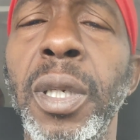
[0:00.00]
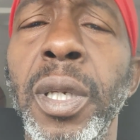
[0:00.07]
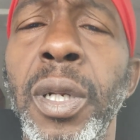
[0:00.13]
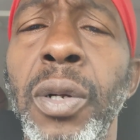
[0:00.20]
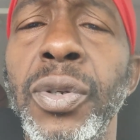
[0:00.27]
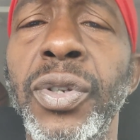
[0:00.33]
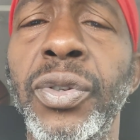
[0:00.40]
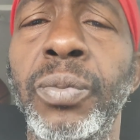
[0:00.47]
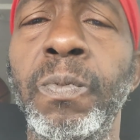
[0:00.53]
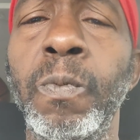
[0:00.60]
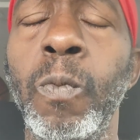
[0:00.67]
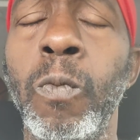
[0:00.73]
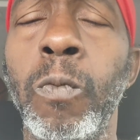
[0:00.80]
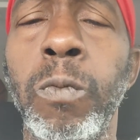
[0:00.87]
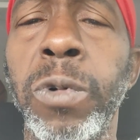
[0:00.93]
you know, you
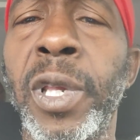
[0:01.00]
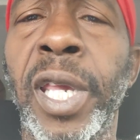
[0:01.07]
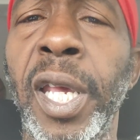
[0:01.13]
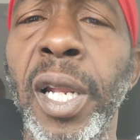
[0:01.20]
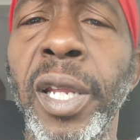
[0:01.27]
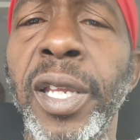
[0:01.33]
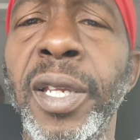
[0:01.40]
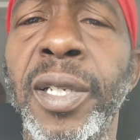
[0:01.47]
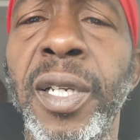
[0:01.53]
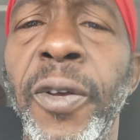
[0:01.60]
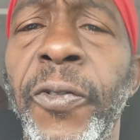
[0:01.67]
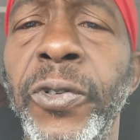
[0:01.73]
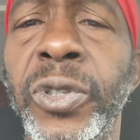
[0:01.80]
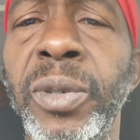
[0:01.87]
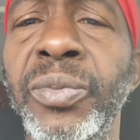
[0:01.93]
killing
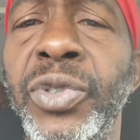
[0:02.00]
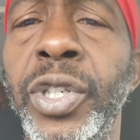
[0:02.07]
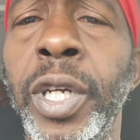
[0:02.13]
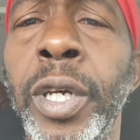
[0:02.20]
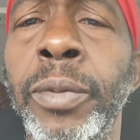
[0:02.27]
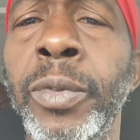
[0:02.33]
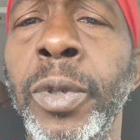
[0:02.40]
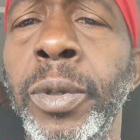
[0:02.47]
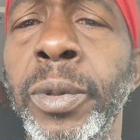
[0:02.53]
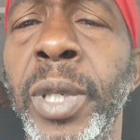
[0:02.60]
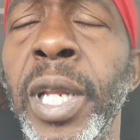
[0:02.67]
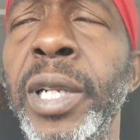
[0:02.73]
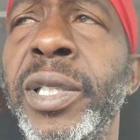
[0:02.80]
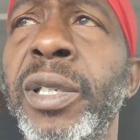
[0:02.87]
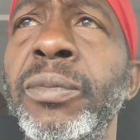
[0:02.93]
yourself in some gym and
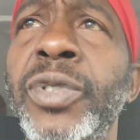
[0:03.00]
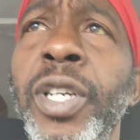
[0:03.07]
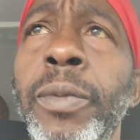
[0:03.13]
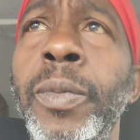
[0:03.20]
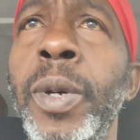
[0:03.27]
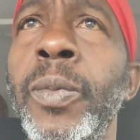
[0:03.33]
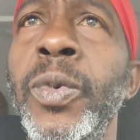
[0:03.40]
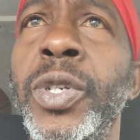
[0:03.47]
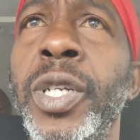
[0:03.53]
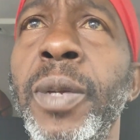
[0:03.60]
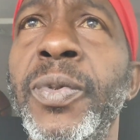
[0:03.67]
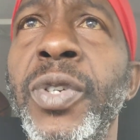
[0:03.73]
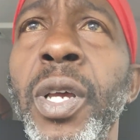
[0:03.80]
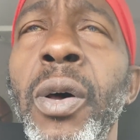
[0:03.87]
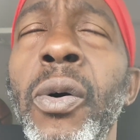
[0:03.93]
getting some gym
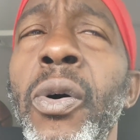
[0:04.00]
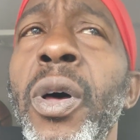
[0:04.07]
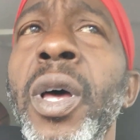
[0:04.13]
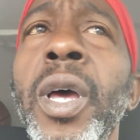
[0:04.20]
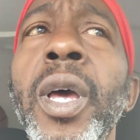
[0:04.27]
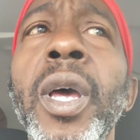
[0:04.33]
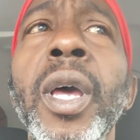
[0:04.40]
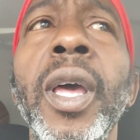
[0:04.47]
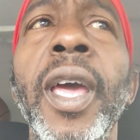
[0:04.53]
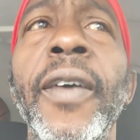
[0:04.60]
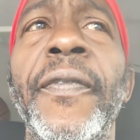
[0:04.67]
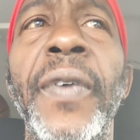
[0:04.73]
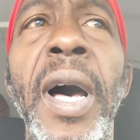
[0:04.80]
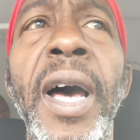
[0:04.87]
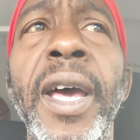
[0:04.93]
membership. So
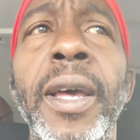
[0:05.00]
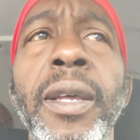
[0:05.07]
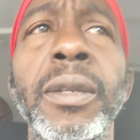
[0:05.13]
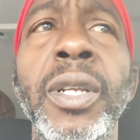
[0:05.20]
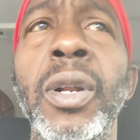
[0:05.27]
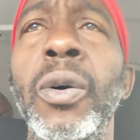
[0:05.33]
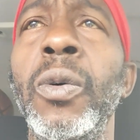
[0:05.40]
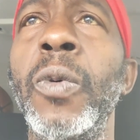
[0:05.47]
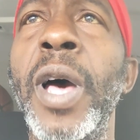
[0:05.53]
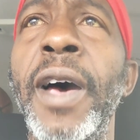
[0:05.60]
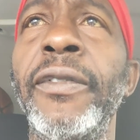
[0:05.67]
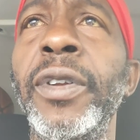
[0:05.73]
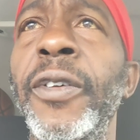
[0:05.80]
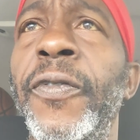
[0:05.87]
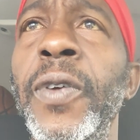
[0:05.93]
if I, you know,
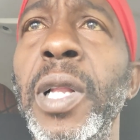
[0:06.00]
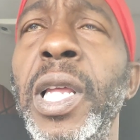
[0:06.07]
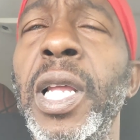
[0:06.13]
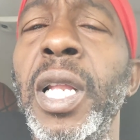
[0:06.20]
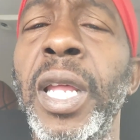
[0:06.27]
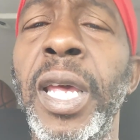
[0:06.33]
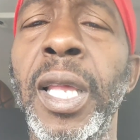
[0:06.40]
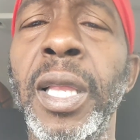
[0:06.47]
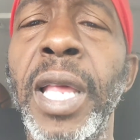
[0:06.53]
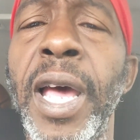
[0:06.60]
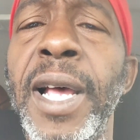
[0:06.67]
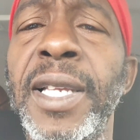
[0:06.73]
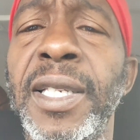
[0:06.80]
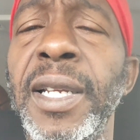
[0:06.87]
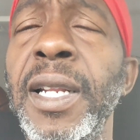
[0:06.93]
have an affiliate link that
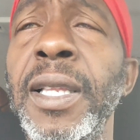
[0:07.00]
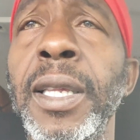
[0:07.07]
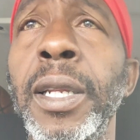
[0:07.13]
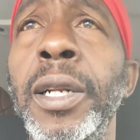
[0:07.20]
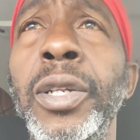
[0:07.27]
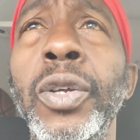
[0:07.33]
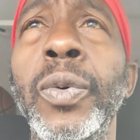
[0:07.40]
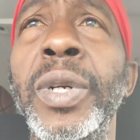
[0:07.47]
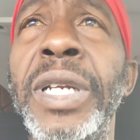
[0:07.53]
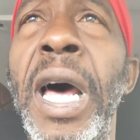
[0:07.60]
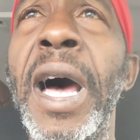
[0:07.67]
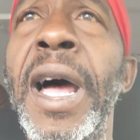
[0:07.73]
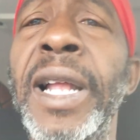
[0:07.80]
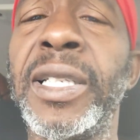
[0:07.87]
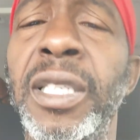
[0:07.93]
has anything to do with
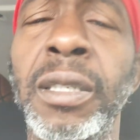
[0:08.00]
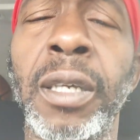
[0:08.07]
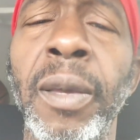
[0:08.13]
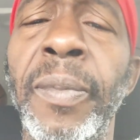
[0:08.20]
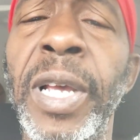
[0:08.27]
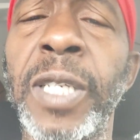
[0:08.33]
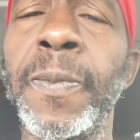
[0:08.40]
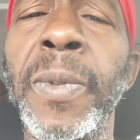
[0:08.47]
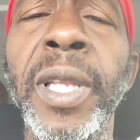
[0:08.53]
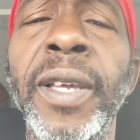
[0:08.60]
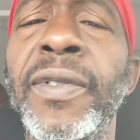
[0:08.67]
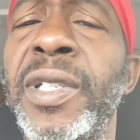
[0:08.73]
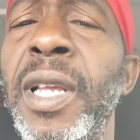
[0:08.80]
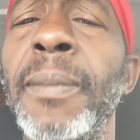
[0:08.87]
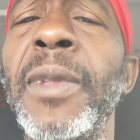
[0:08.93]
diets, you can best
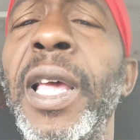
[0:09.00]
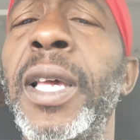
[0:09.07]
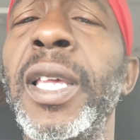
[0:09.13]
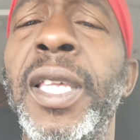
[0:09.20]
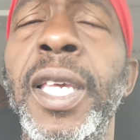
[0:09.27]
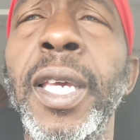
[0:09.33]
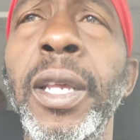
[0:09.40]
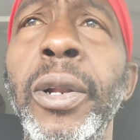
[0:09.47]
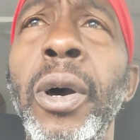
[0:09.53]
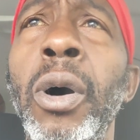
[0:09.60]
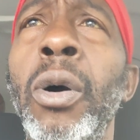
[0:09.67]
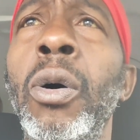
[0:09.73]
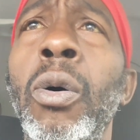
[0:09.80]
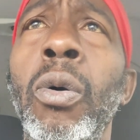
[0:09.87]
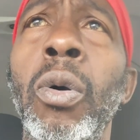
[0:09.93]
believe it's something like a keto
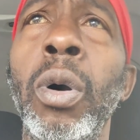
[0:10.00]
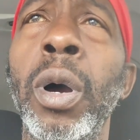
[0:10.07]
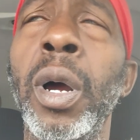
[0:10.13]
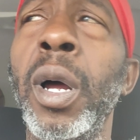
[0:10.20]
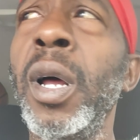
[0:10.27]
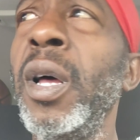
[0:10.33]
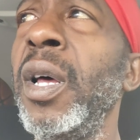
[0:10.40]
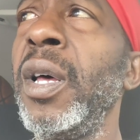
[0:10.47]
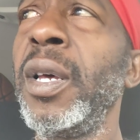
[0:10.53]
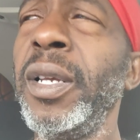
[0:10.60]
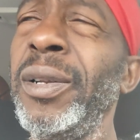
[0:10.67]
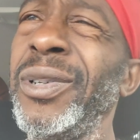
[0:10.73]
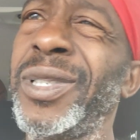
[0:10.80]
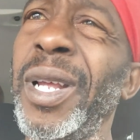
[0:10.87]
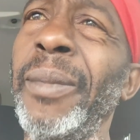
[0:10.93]
or,
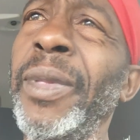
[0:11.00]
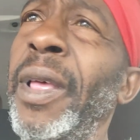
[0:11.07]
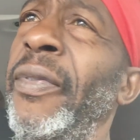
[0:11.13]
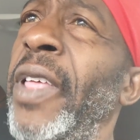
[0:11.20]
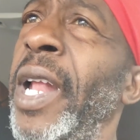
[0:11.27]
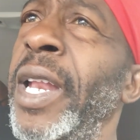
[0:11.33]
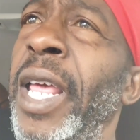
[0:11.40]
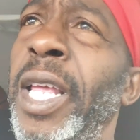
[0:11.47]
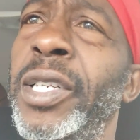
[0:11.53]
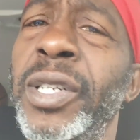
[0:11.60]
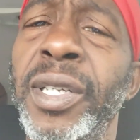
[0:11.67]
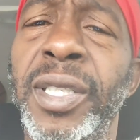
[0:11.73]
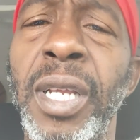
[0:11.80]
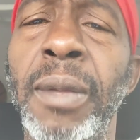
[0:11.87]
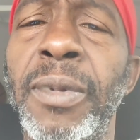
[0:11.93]
you know, something of that
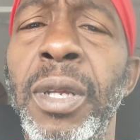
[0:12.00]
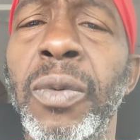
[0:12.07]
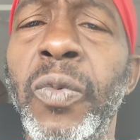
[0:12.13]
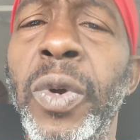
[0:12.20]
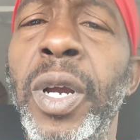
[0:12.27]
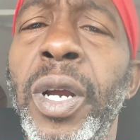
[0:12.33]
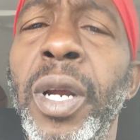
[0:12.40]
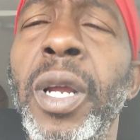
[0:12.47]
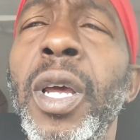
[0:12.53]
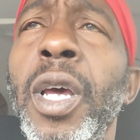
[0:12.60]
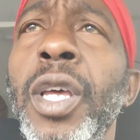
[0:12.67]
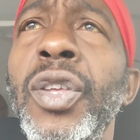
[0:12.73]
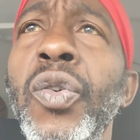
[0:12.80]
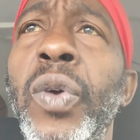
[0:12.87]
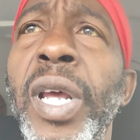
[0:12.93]
nature, something where
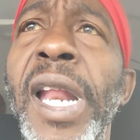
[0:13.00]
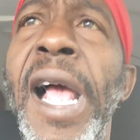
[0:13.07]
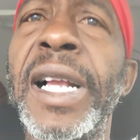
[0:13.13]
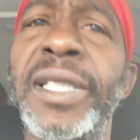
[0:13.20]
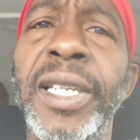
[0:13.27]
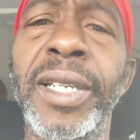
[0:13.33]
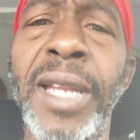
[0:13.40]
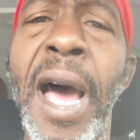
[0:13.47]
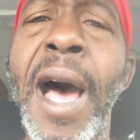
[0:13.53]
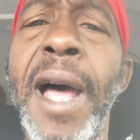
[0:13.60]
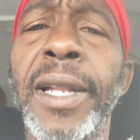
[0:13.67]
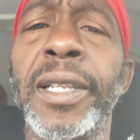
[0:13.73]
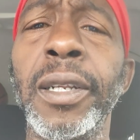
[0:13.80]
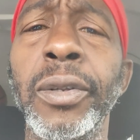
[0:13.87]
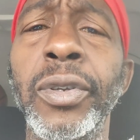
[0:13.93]
you can actually
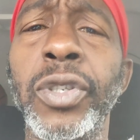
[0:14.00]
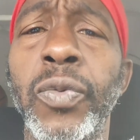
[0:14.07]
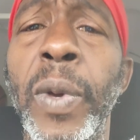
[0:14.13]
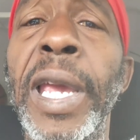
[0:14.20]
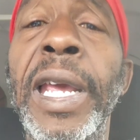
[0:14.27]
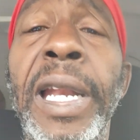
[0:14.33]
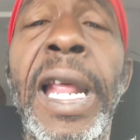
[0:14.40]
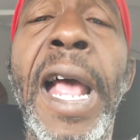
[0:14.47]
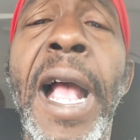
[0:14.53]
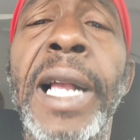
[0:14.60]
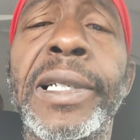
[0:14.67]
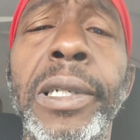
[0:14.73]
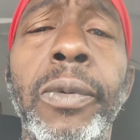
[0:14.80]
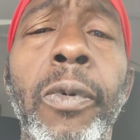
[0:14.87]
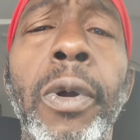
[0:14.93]
diet to lose weight and it
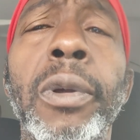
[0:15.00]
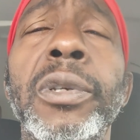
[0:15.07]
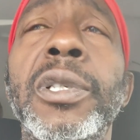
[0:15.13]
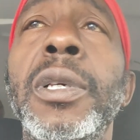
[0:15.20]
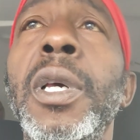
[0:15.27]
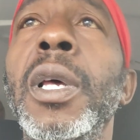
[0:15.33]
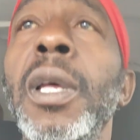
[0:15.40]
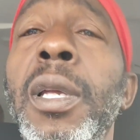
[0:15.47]
actually works.